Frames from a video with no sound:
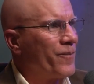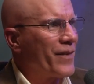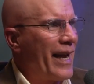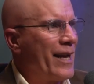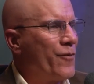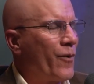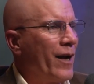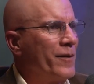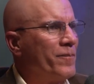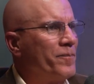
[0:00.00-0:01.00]
end
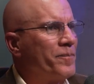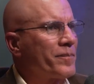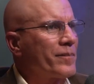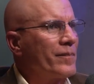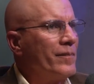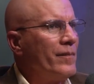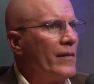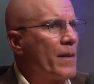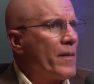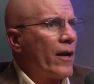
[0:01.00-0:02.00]
run,
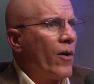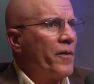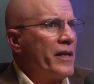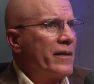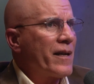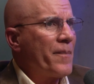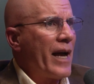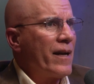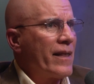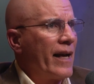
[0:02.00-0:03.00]
but all these come
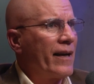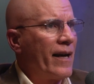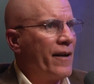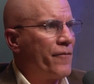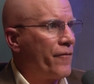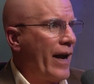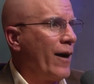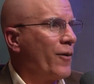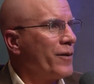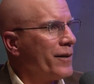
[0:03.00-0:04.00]
out of that, I've
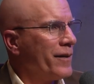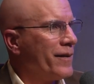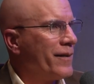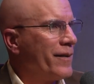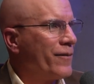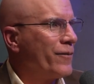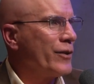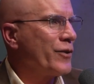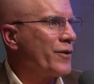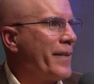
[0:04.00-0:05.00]
found,
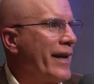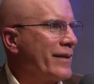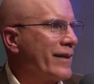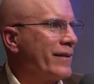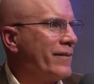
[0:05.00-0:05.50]
which is amazing.